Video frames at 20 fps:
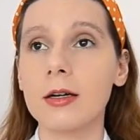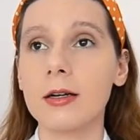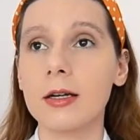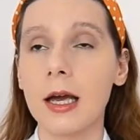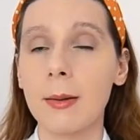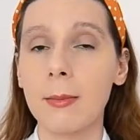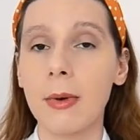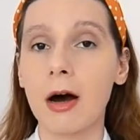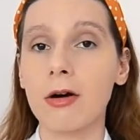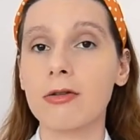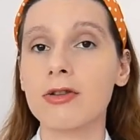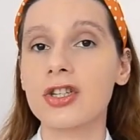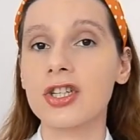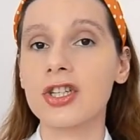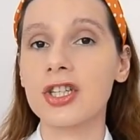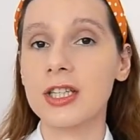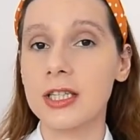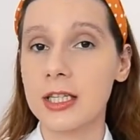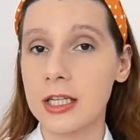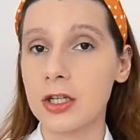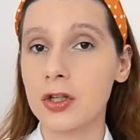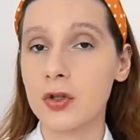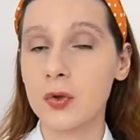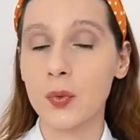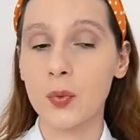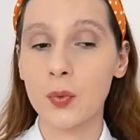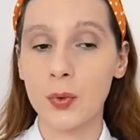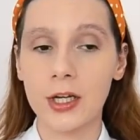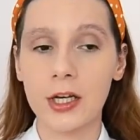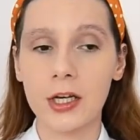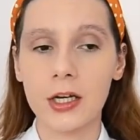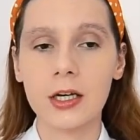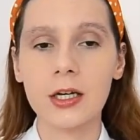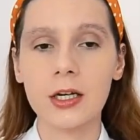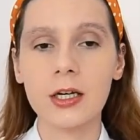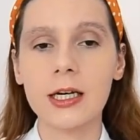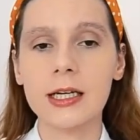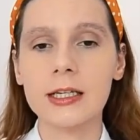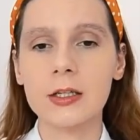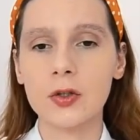came out this week,
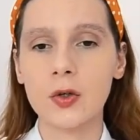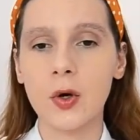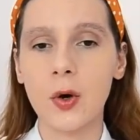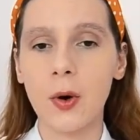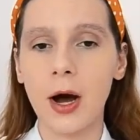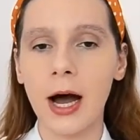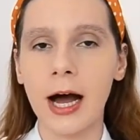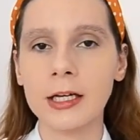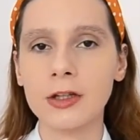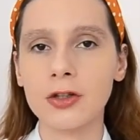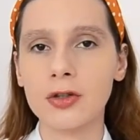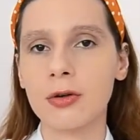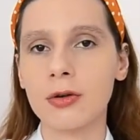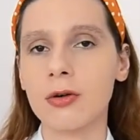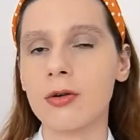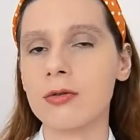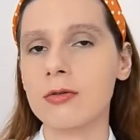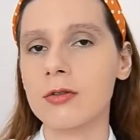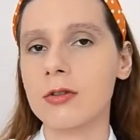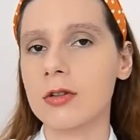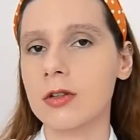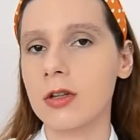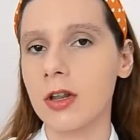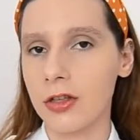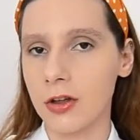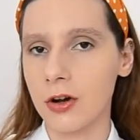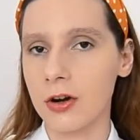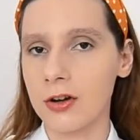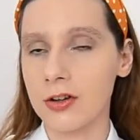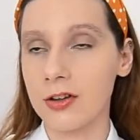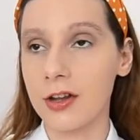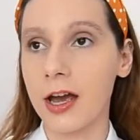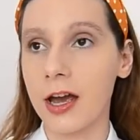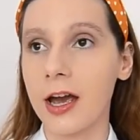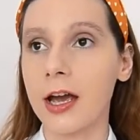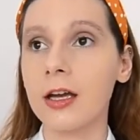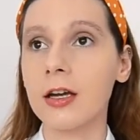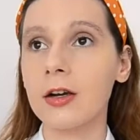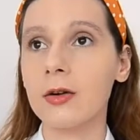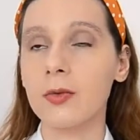so I chose the third
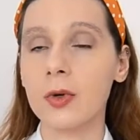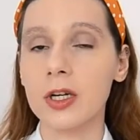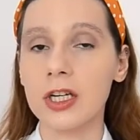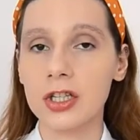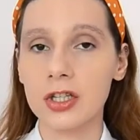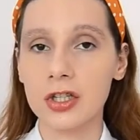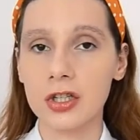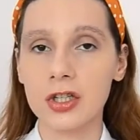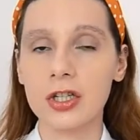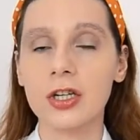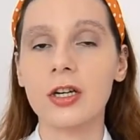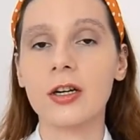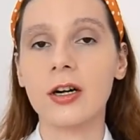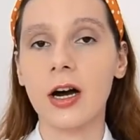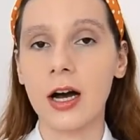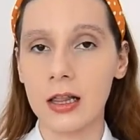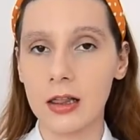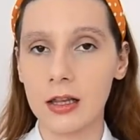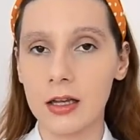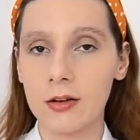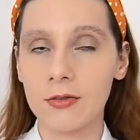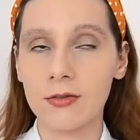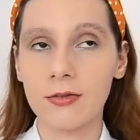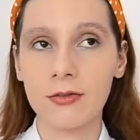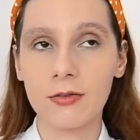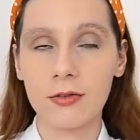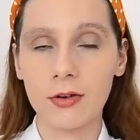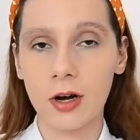day, which I leave